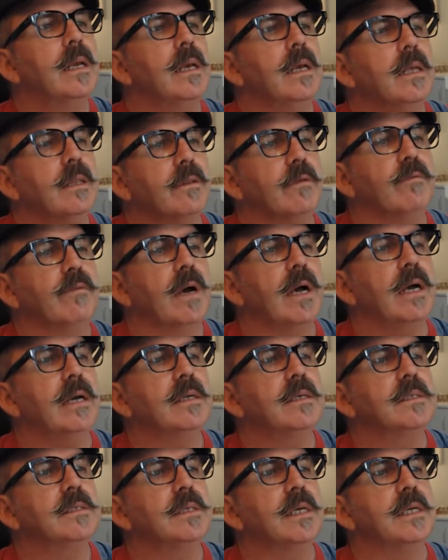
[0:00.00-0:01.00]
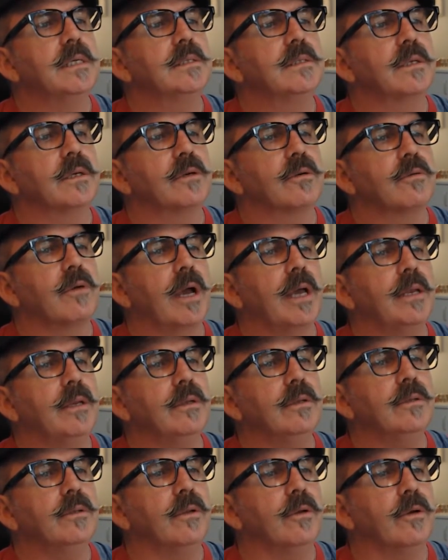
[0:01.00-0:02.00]
The Vargas is the
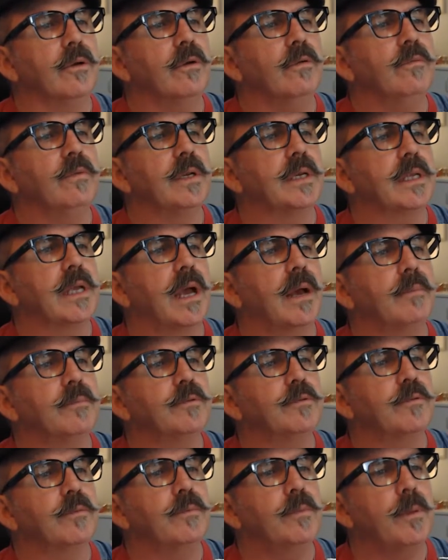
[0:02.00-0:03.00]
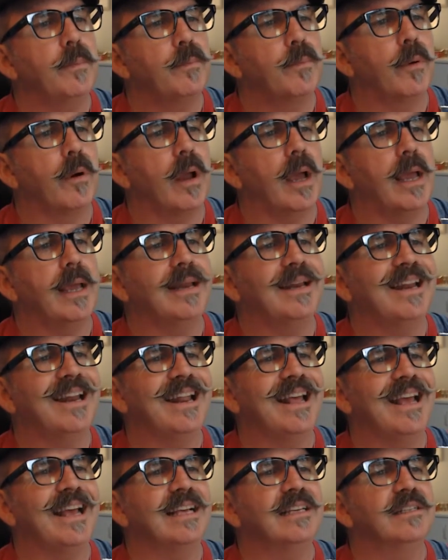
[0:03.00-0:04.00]
cranial nerve that comes from the brain and
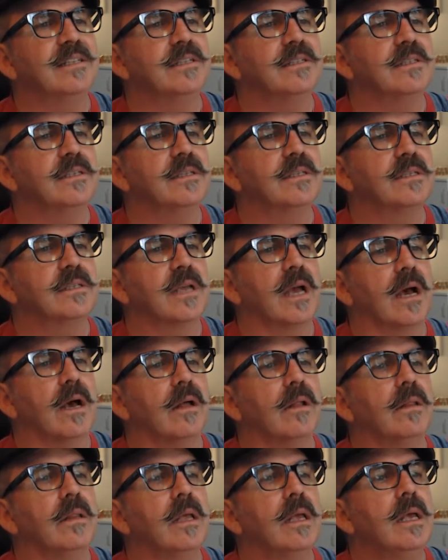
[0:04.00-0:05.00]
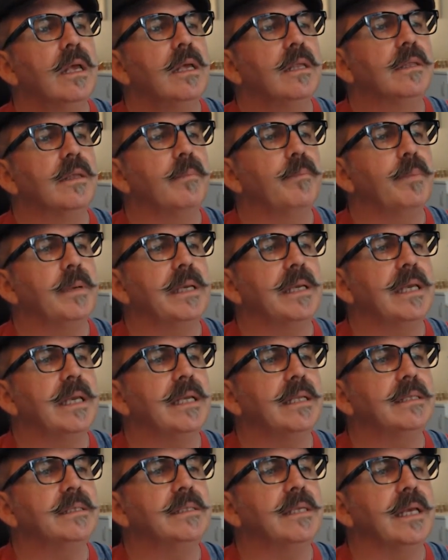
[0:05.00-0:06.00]
exits the skull, that
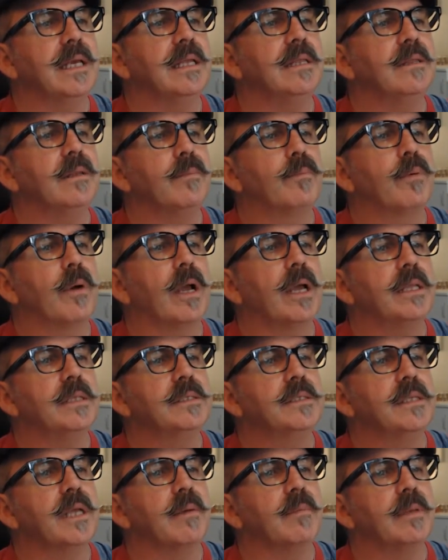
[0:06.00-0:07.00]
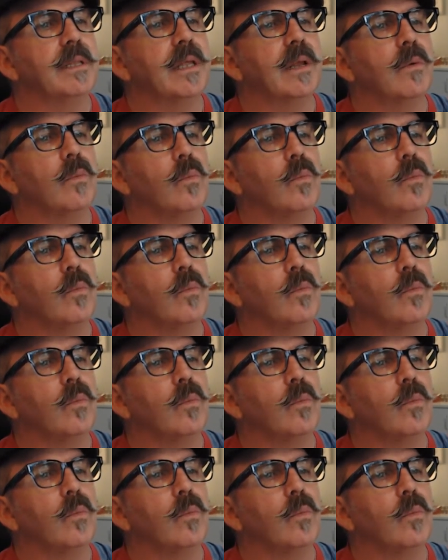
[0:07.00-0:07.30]
begins in the brainstem and then